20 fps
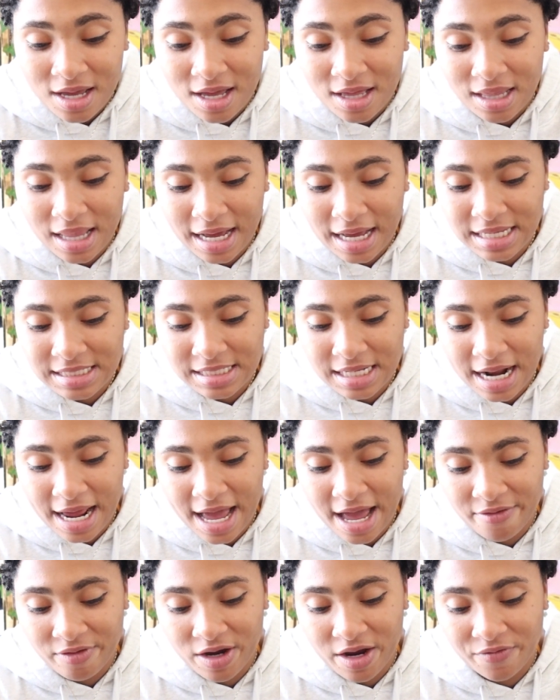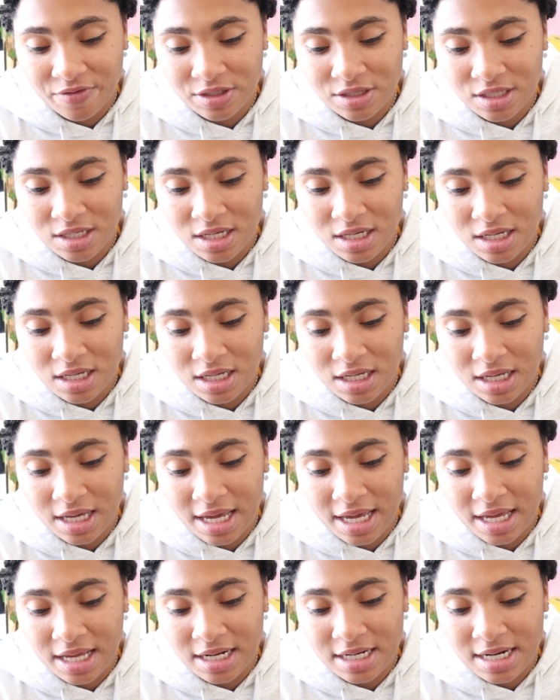Like I said, I have everything
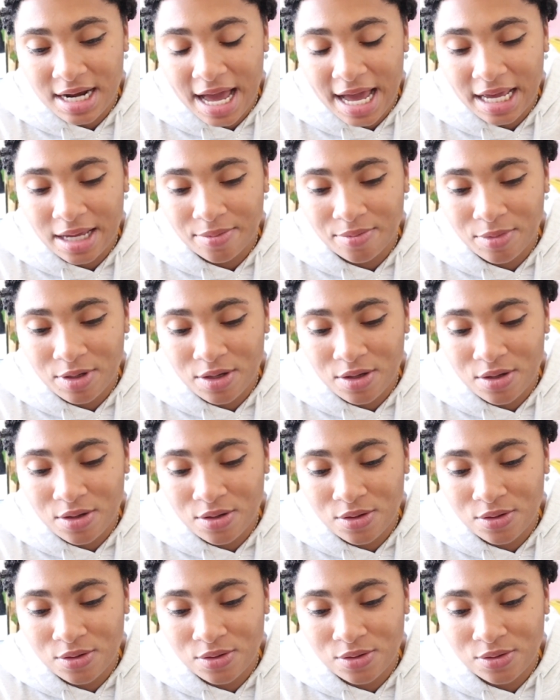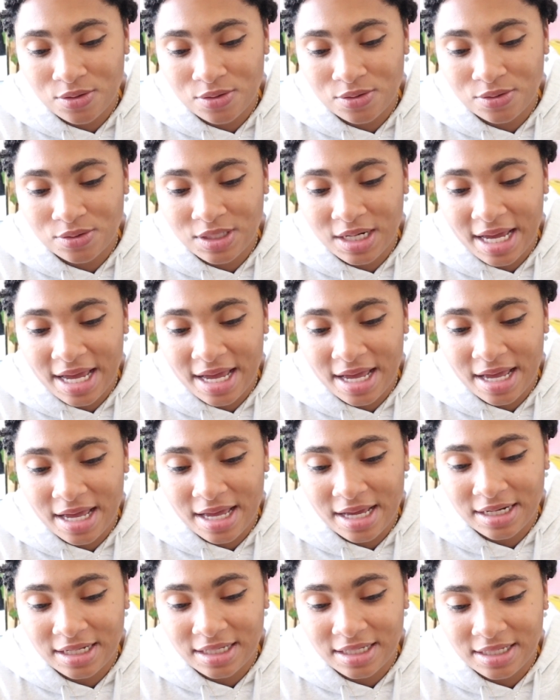in night mode,
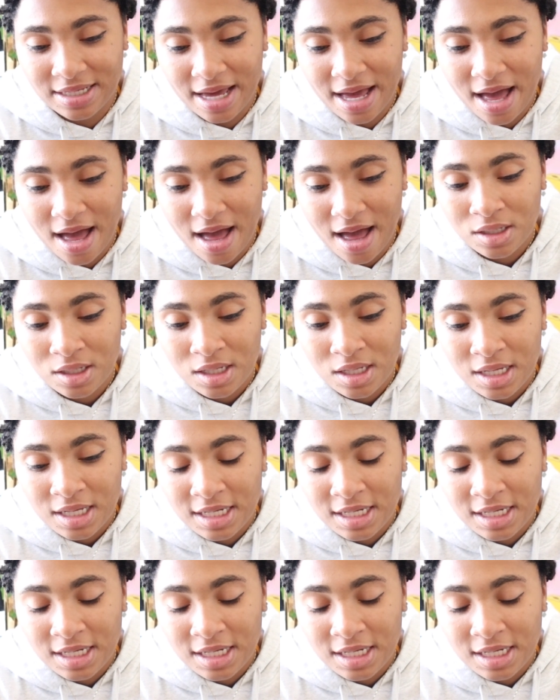and yeah.